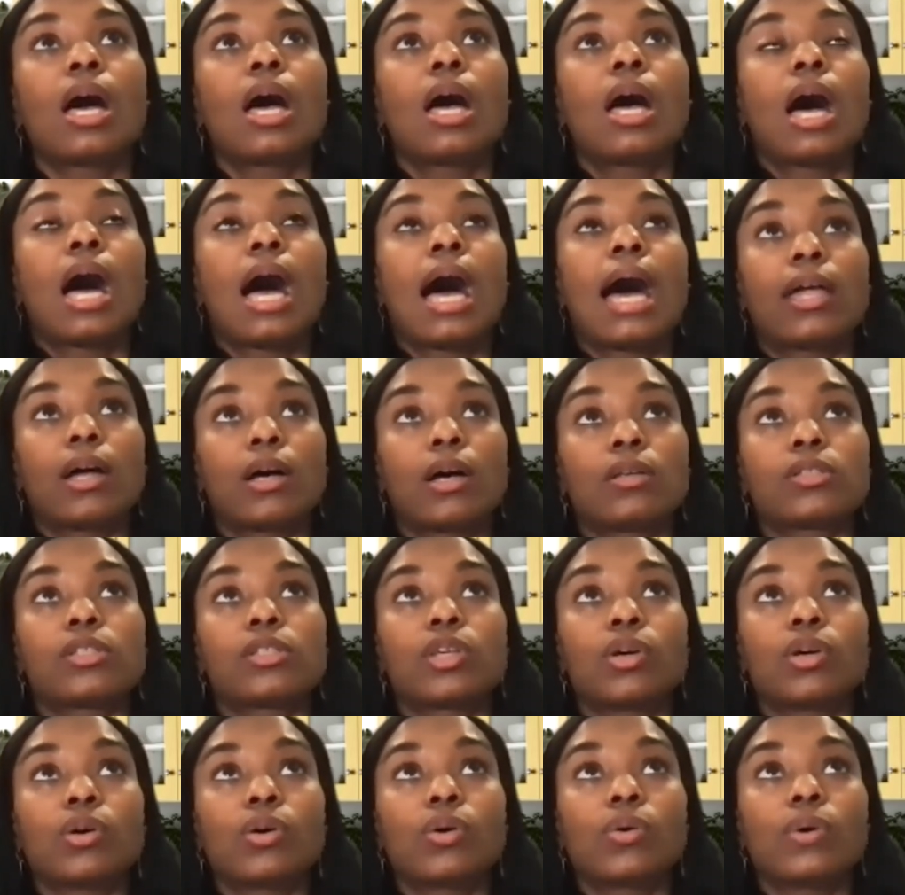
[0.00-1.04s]
I
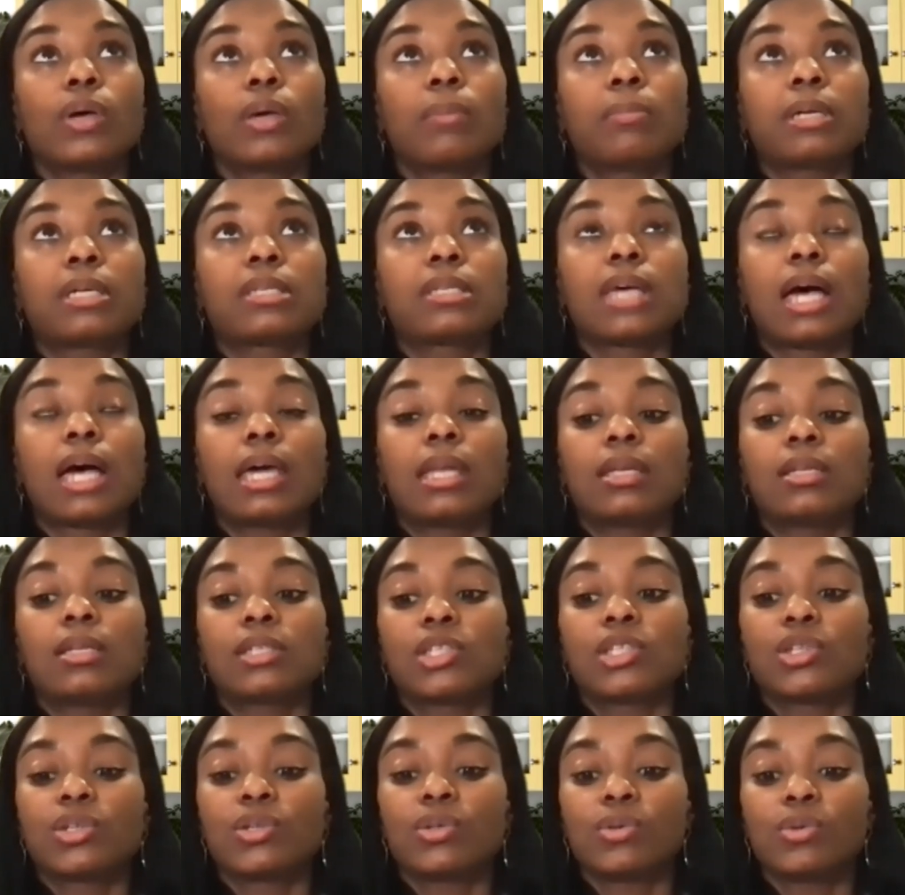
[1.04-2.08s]
also am excited
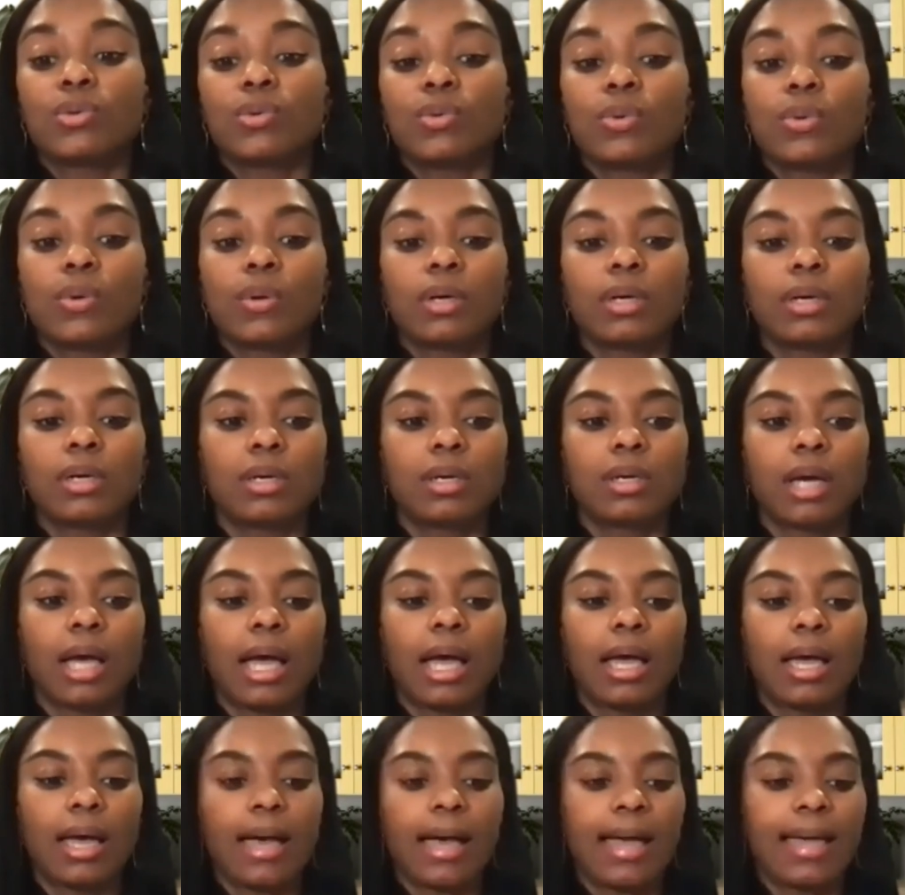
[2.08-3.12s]
to,
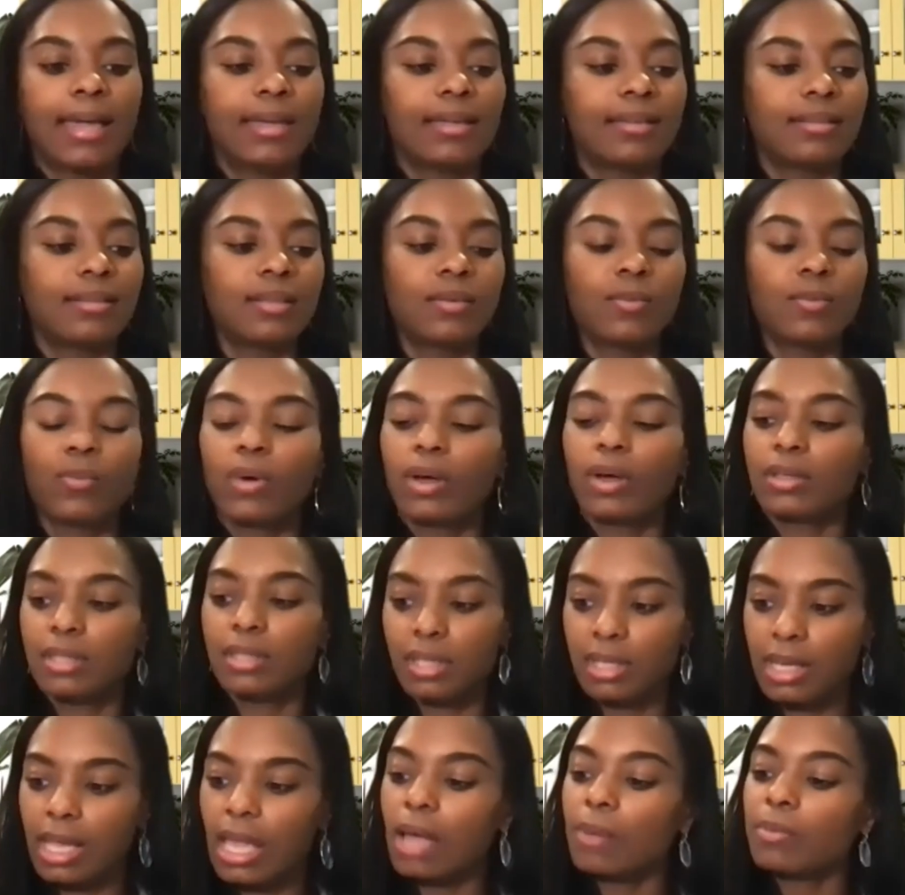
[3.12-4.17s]
I,
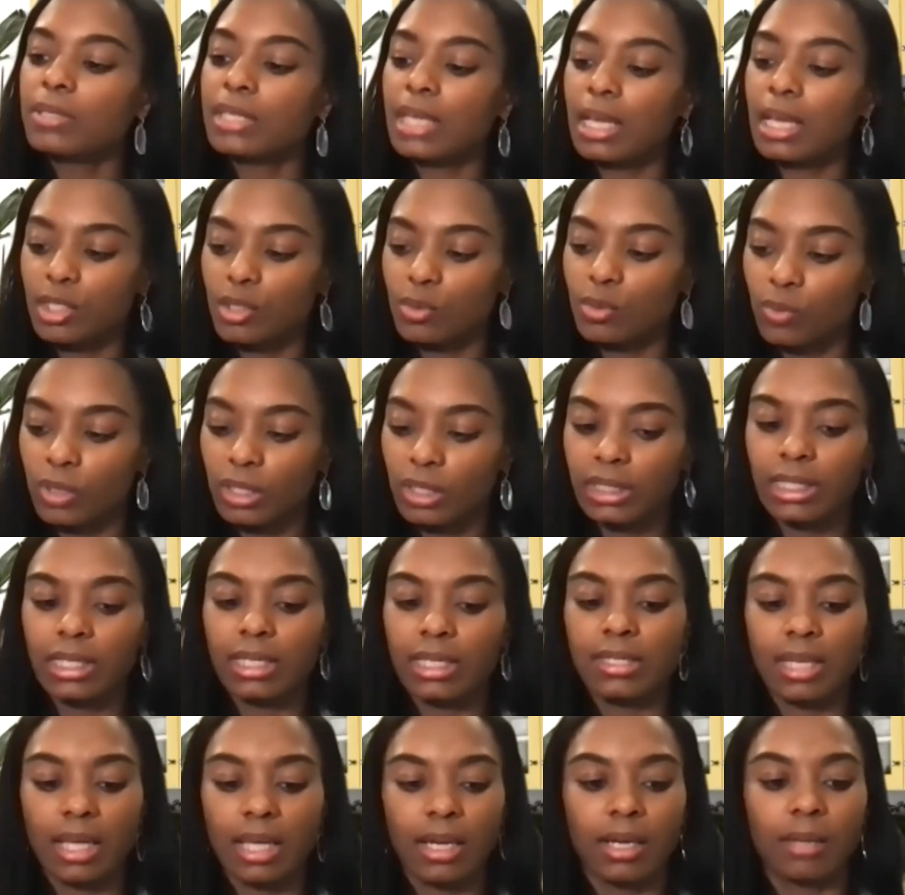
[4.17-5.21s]
today I was actually really
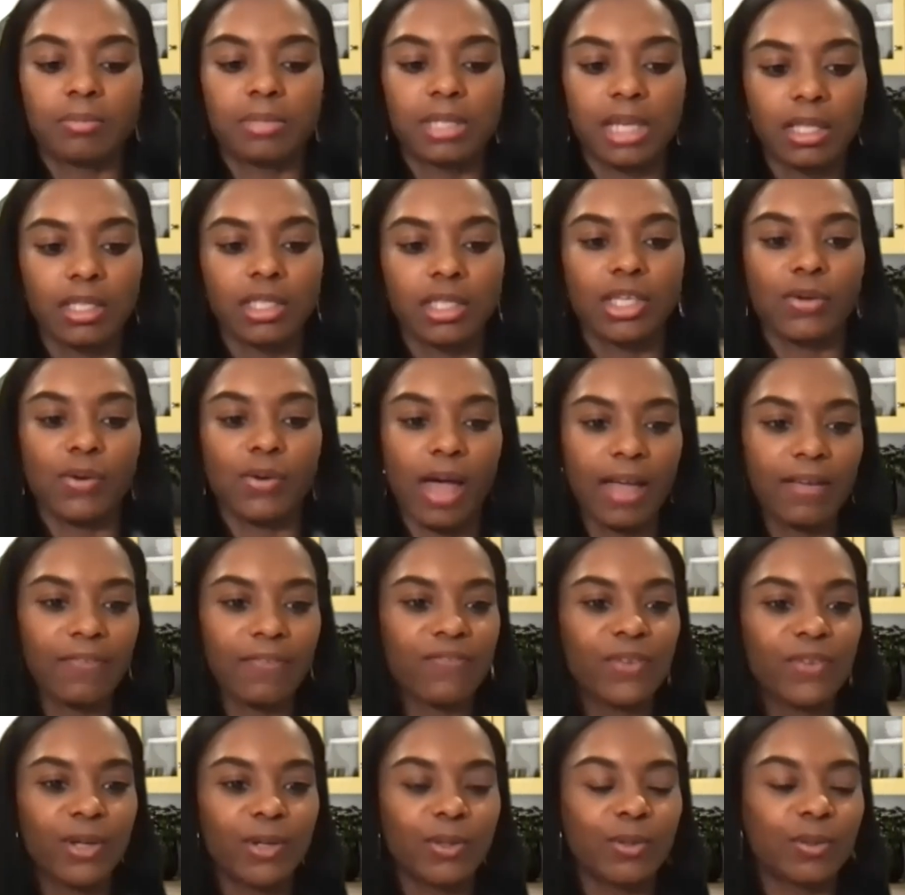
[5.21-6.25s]
excited. I'm telling you, I
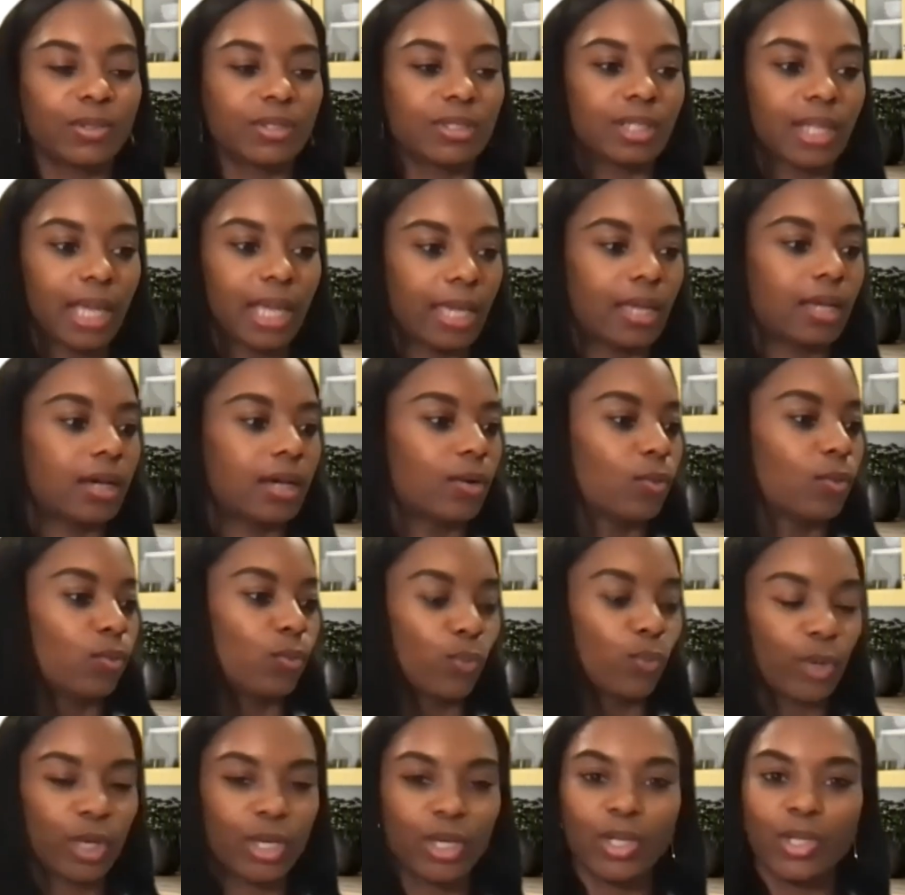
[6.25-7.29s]
felt like a
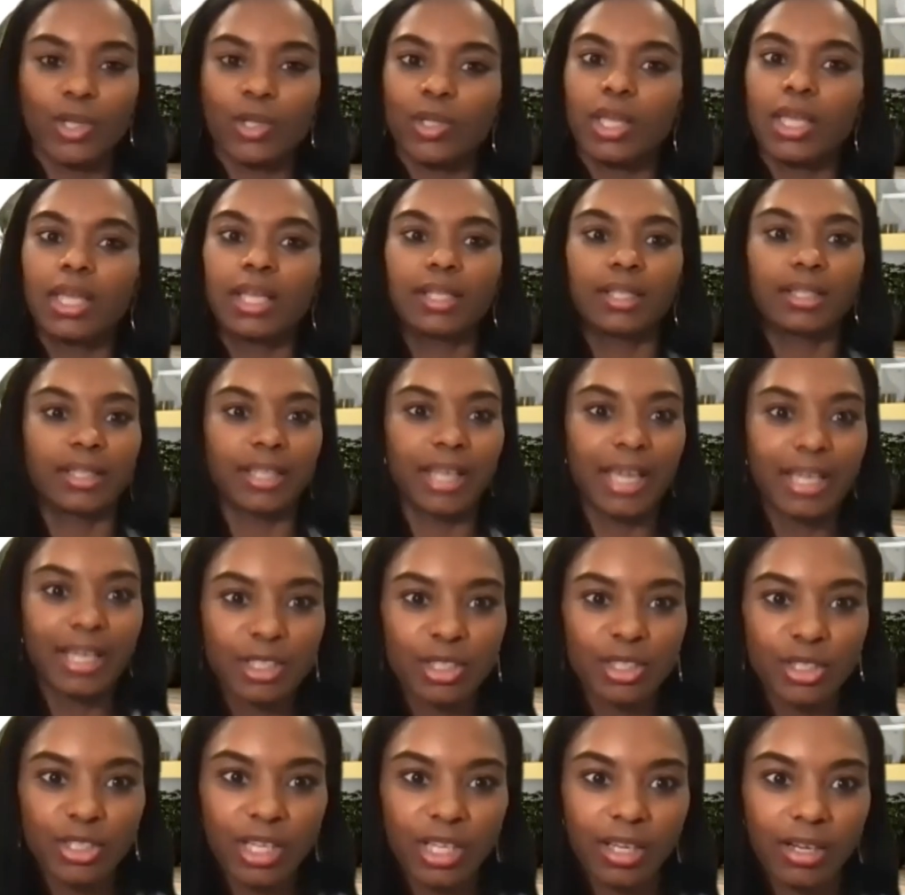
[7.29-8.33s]
real
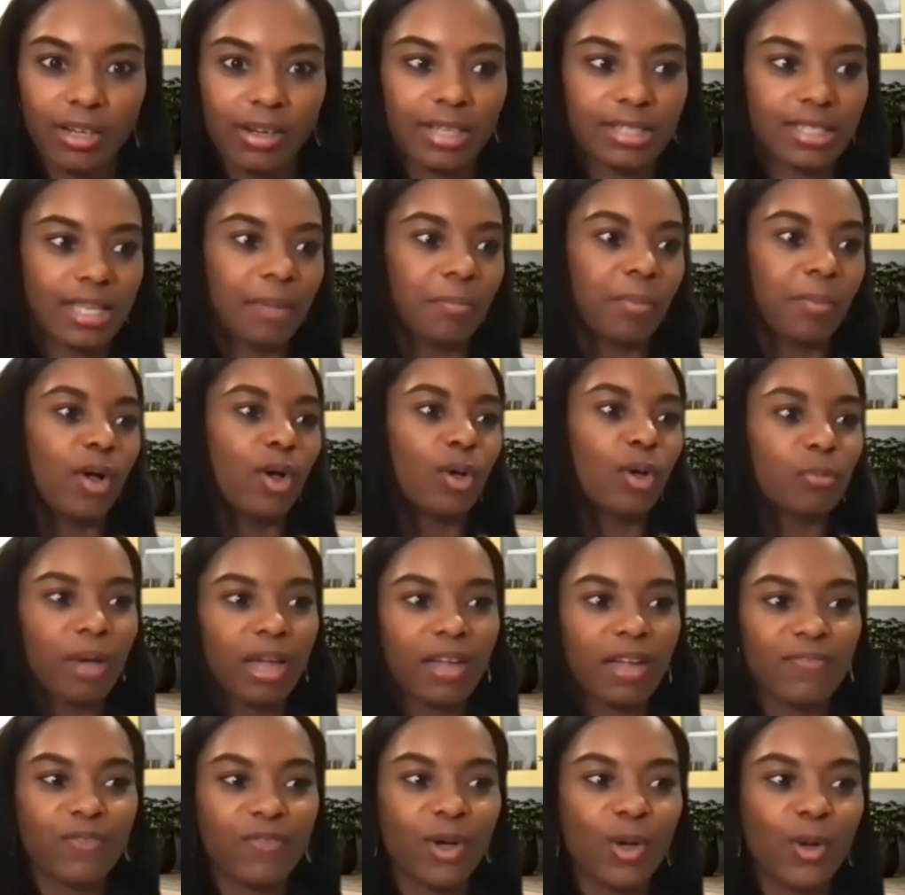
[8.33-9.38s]
legislator as I'm on
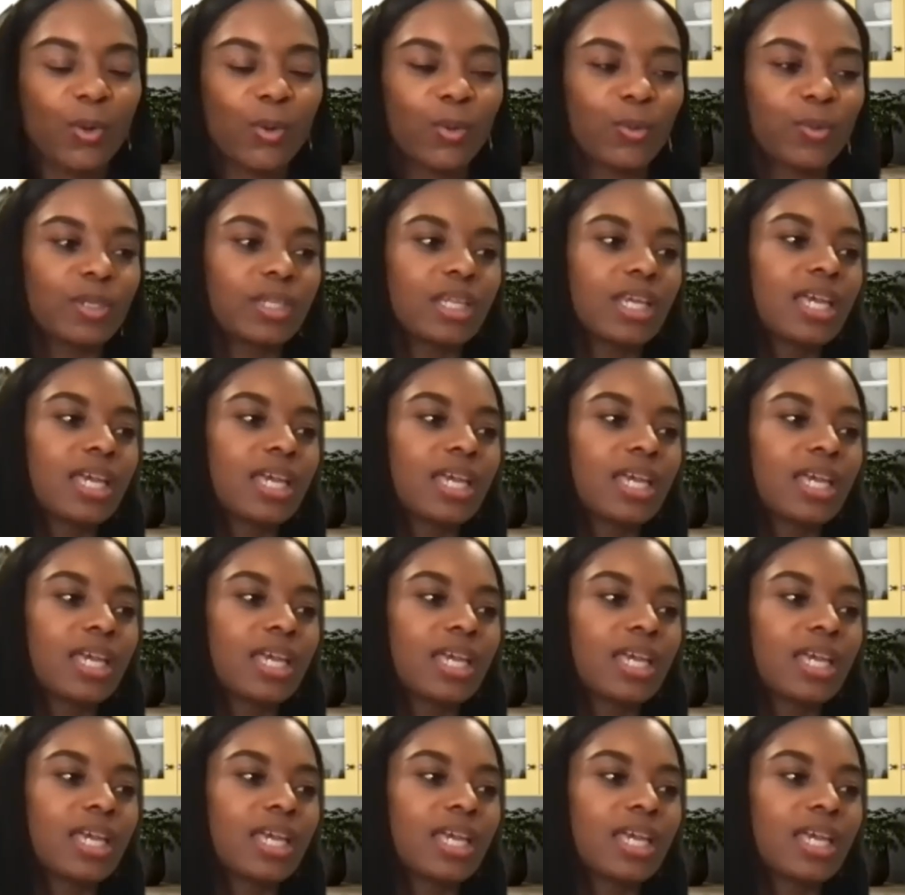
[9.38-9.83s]
my phone,